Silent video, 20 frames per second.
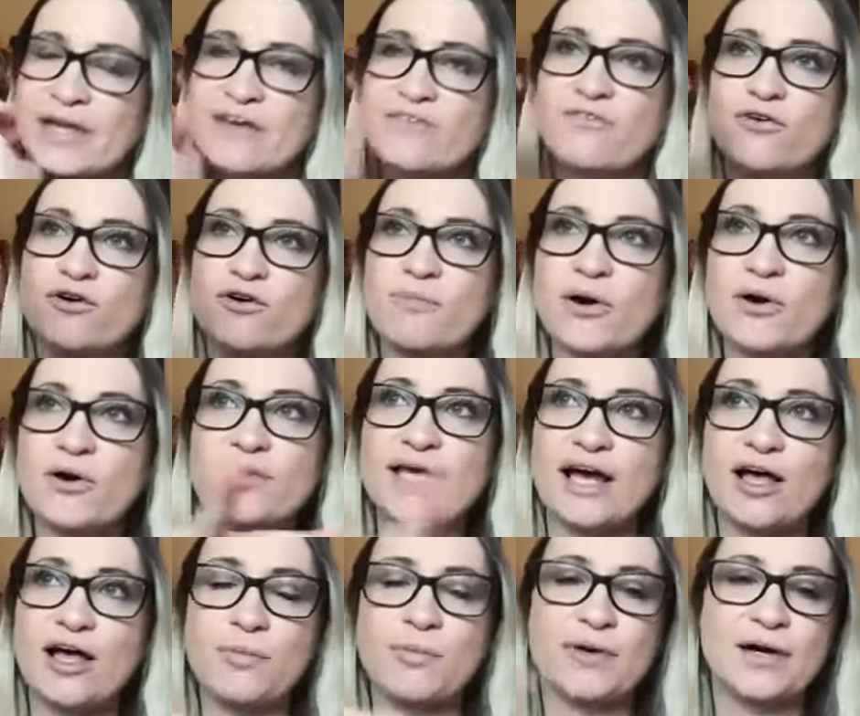For both
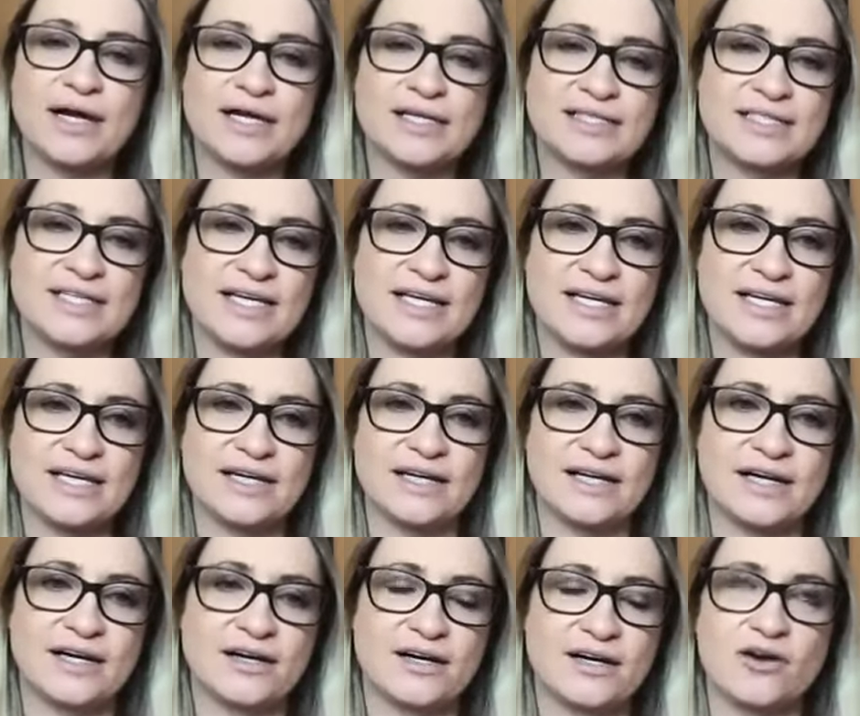helper and
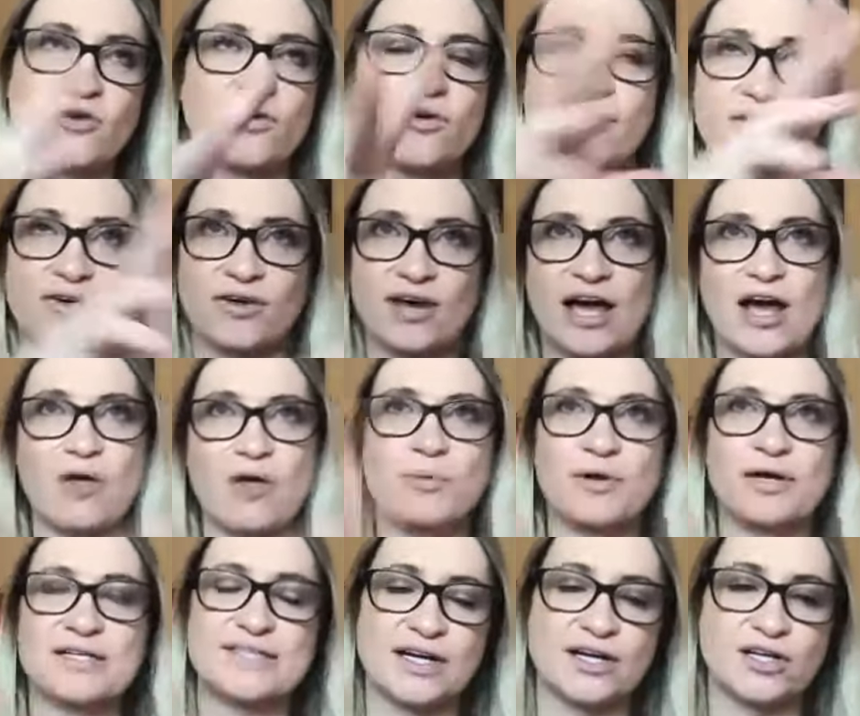
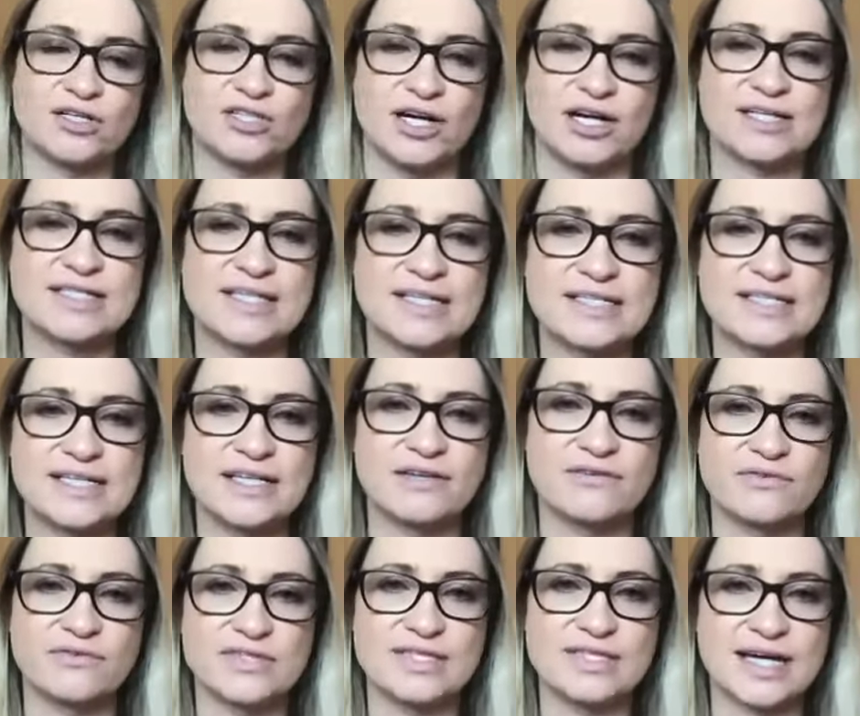cytotoxic T
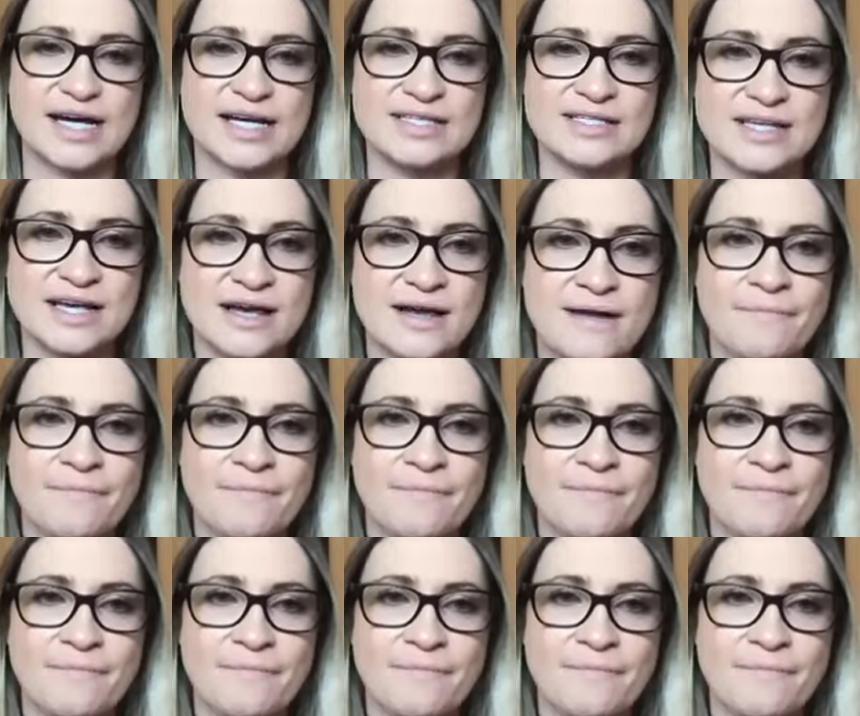lymphocytes,